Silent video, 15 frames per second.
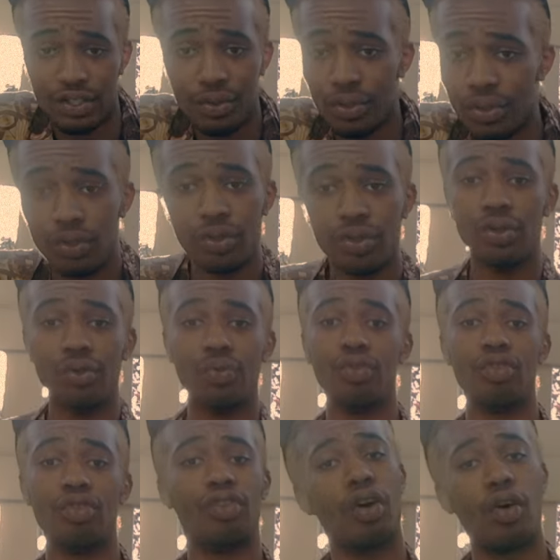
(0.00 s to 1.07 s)

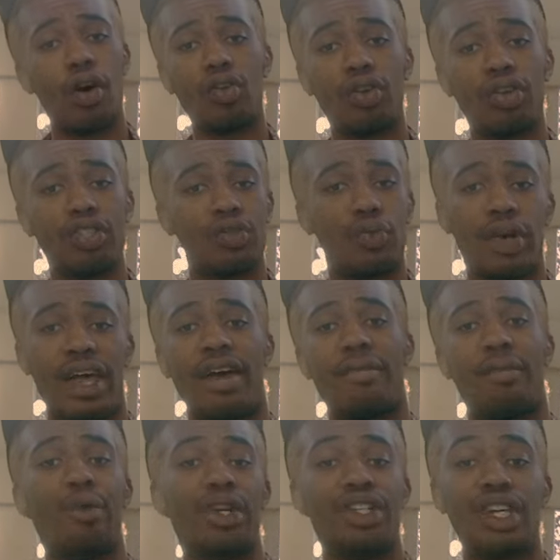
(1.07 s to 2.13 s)
You don't only just want to
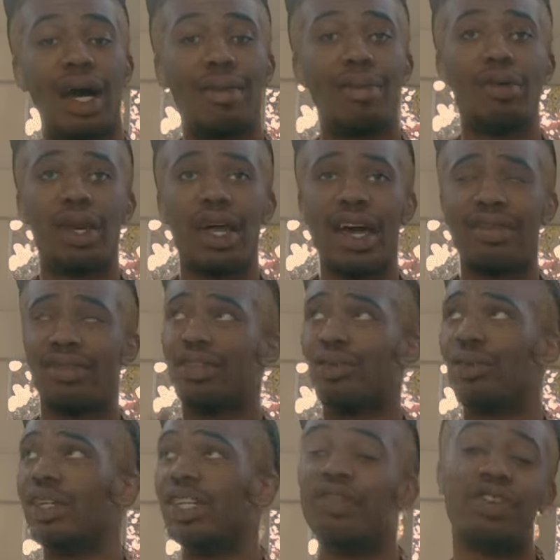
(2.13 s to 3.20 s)
have one job. You want to have
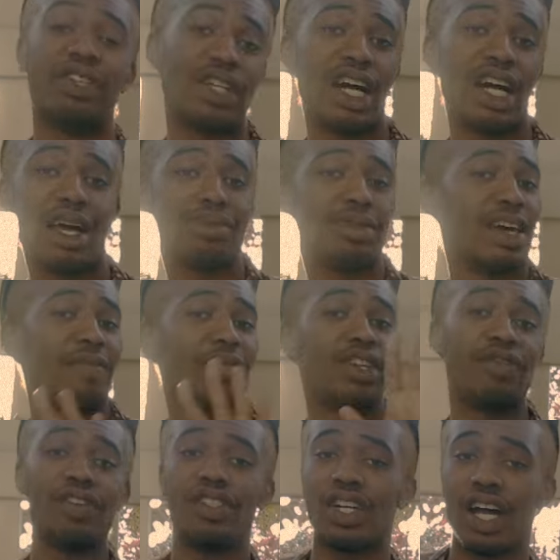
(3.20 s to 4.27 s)
3 different jobs, 7
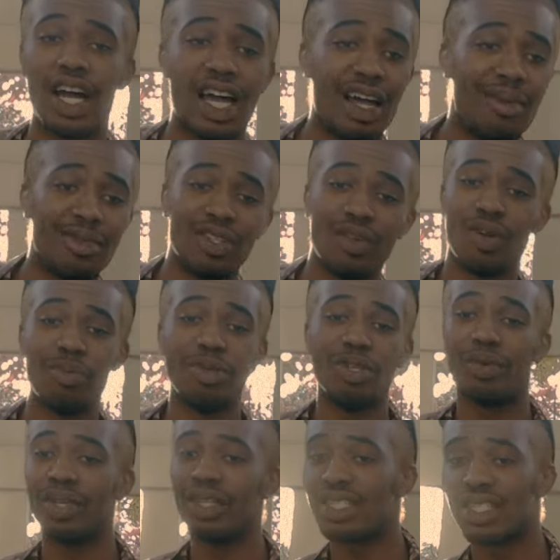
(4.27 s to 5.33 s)
different jobs. You want to be
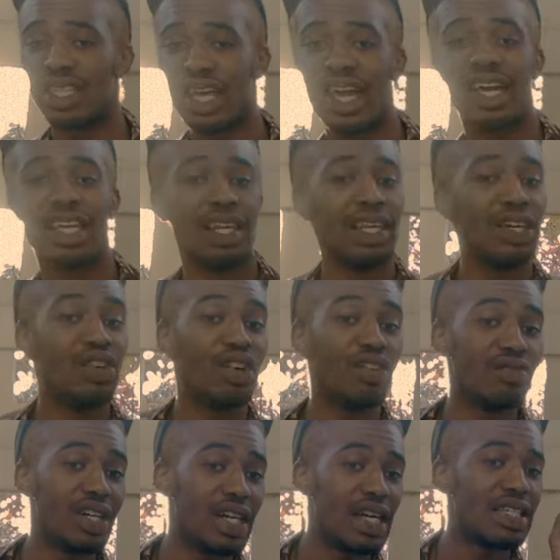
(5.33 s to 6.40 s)
doing this thing and leader of
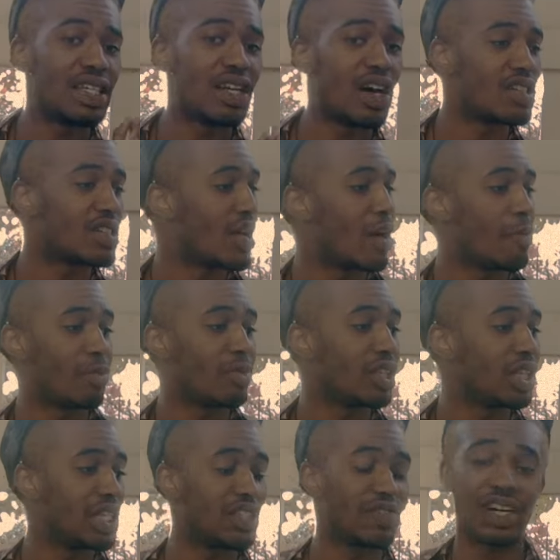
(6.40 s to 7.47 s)
this and also helping with
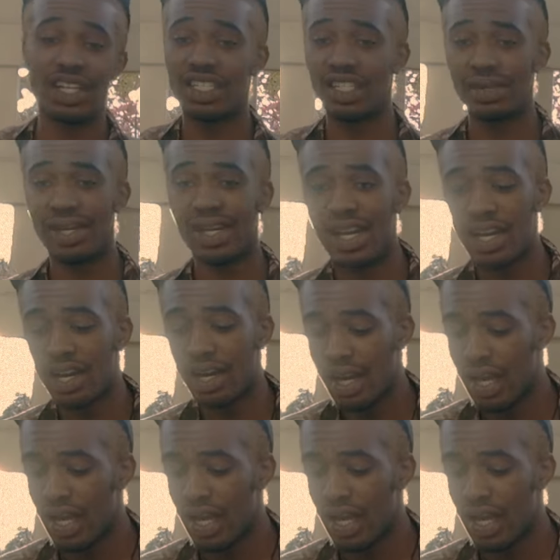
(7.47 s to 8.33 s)
this, volunteering here.